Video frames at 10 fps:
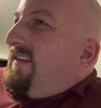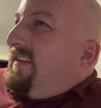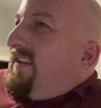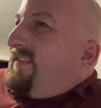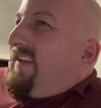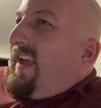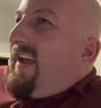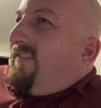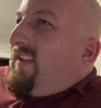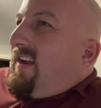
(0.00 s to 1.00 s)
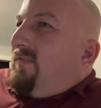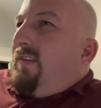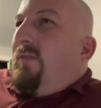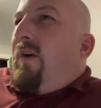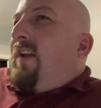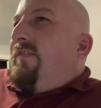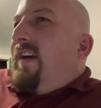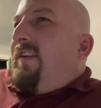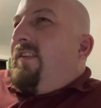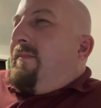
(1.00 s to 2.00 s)
doesn't have a lot of rewatch
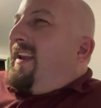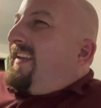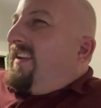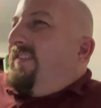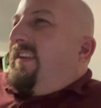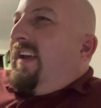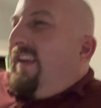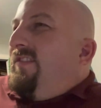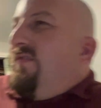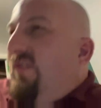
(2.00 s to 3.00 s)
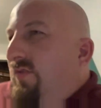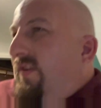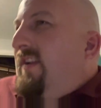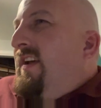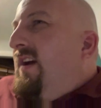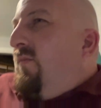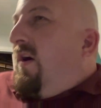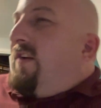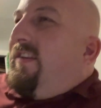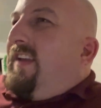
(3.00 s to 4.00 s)
value. I mean, I guess I guess you could
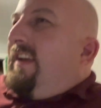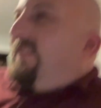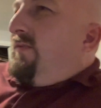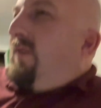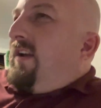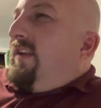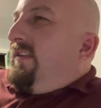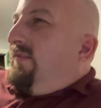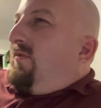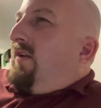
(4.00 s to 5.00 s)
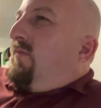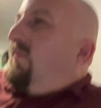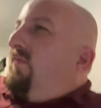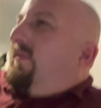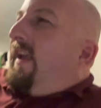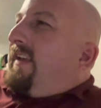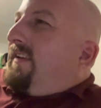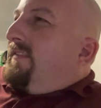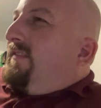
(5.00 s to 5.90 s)
watch it again because you want to you want to like